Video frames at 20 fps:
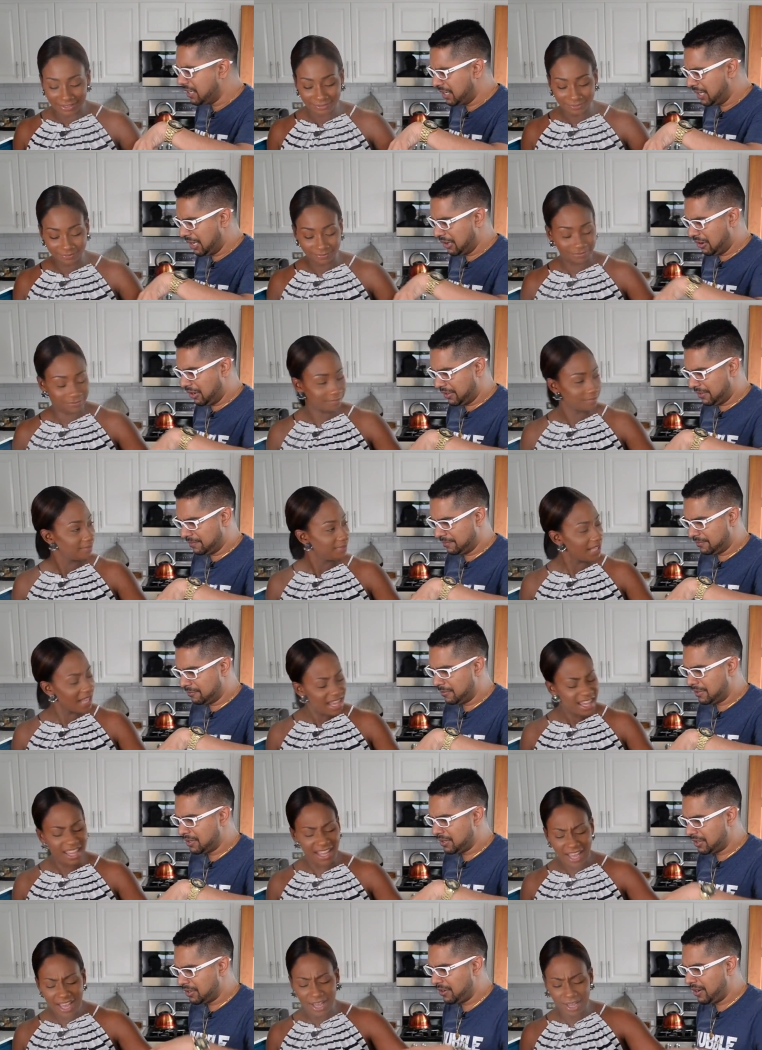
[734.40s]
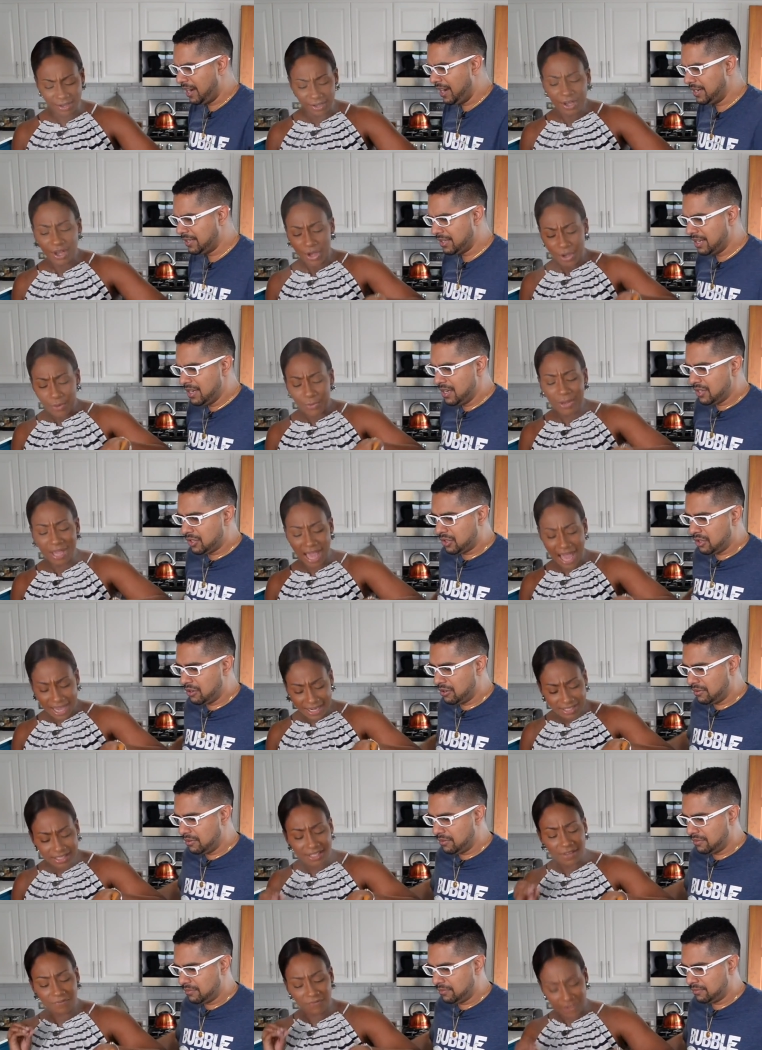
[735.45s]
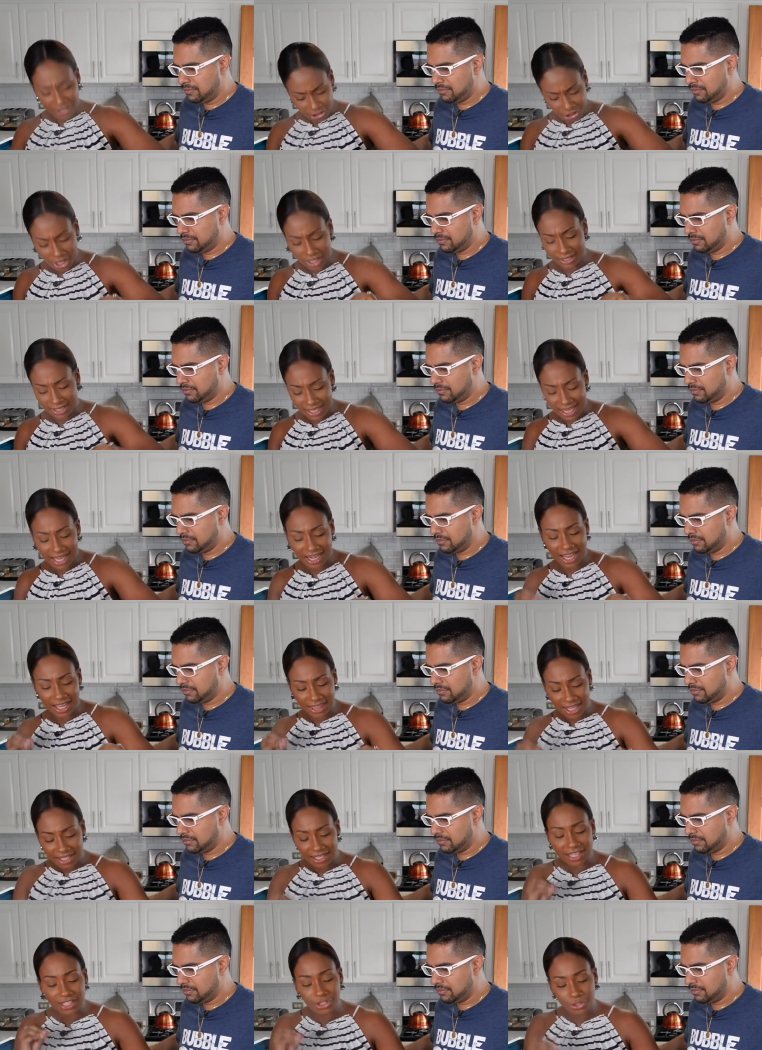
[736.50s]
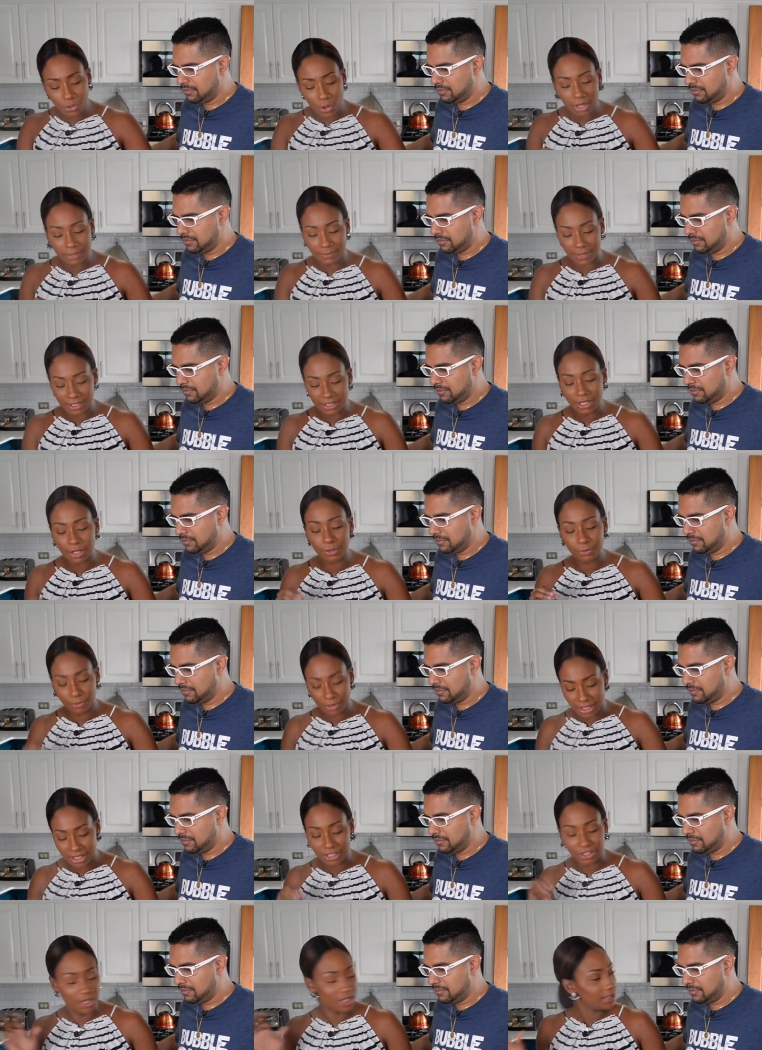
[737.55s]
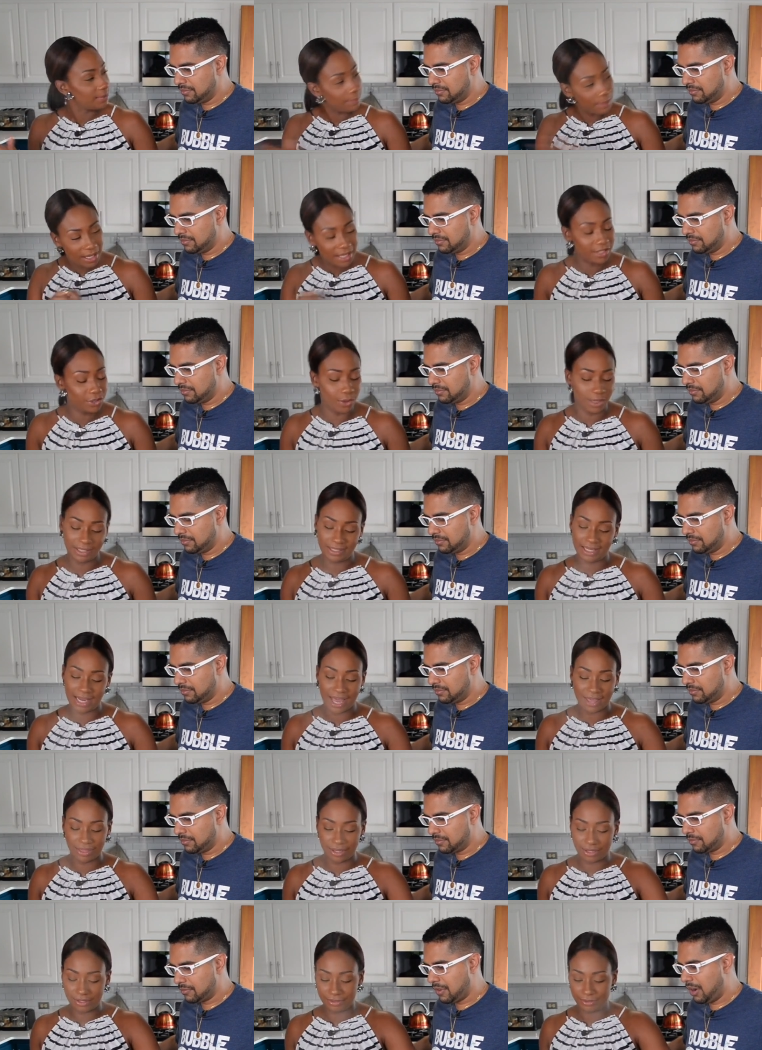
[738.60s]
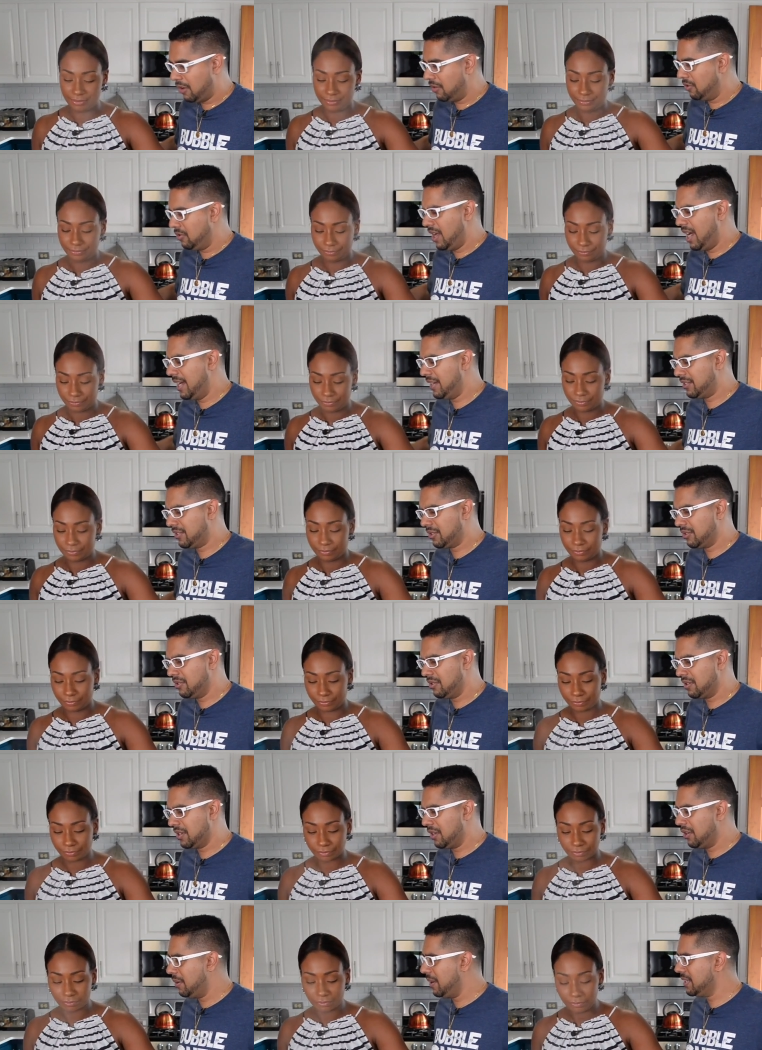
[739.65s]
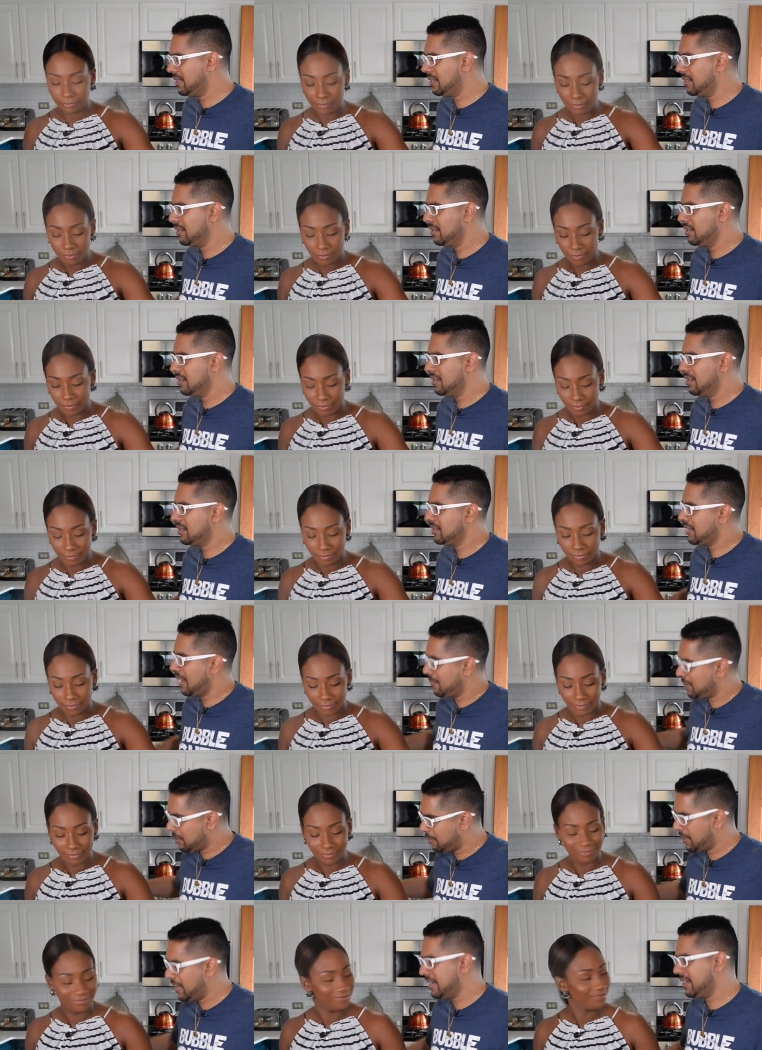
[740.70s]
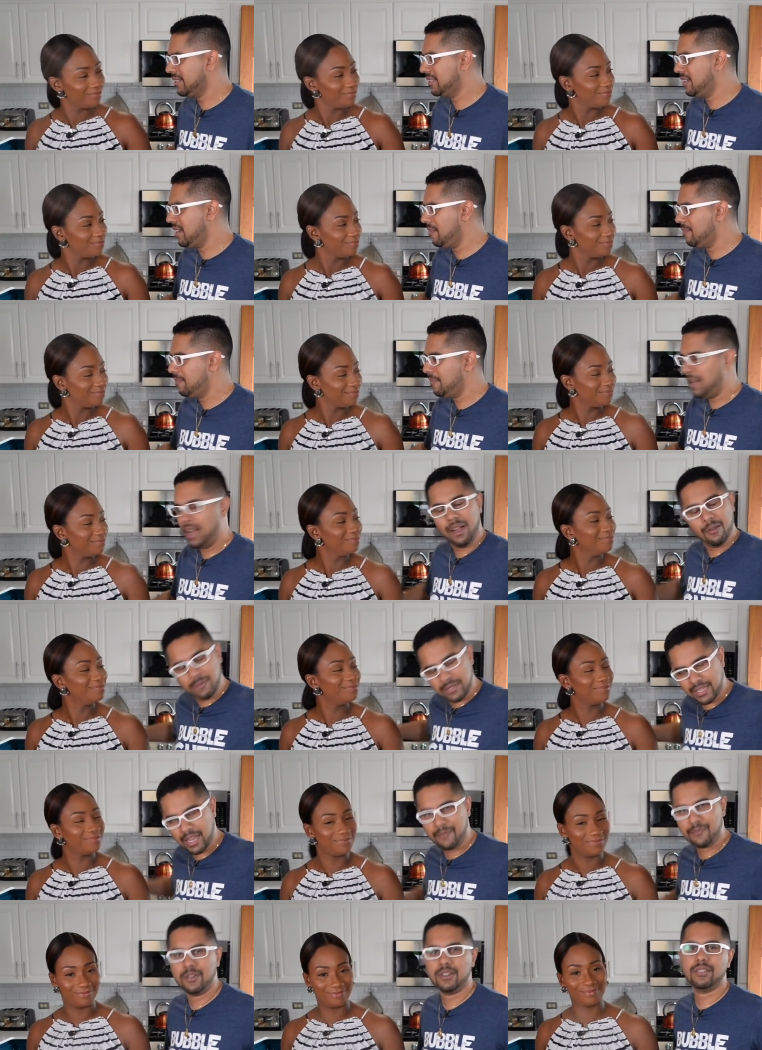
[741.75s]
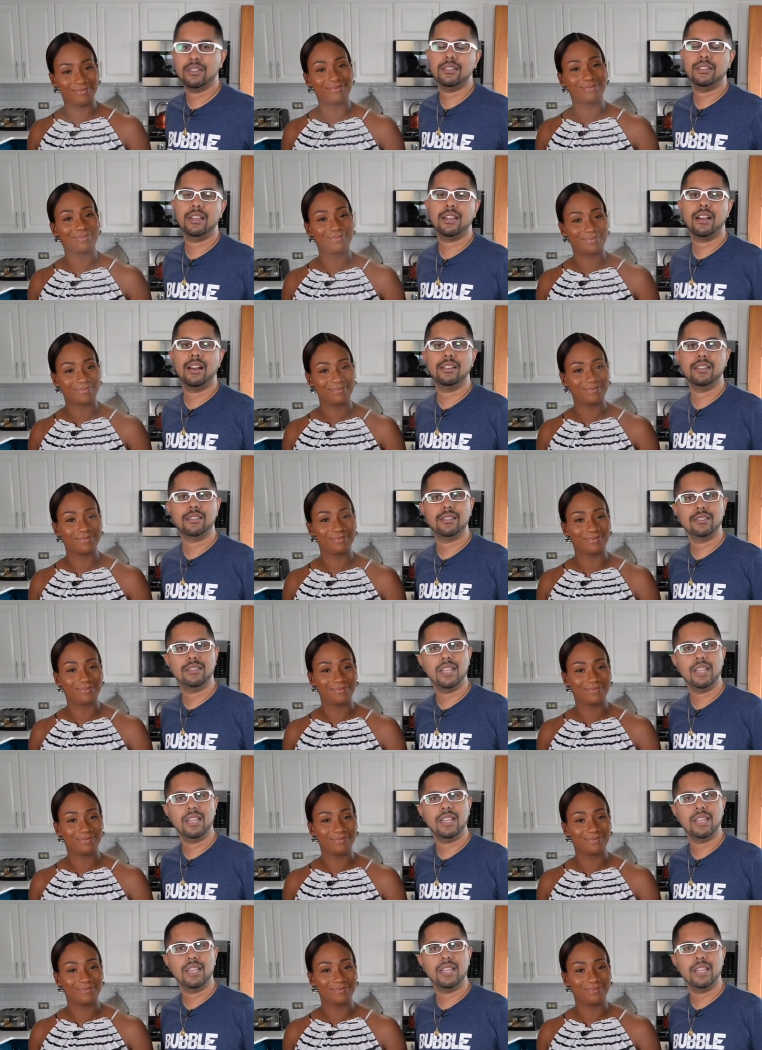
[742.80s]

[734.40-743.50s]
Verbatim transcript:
Speaker 1: earlier on. Yeah. Right. We so, added sufficiently, and I think this salt butter will really just pull it all together.
Speaker 2: All right. So you know what? It's time to play this up, and it's time for us to take a little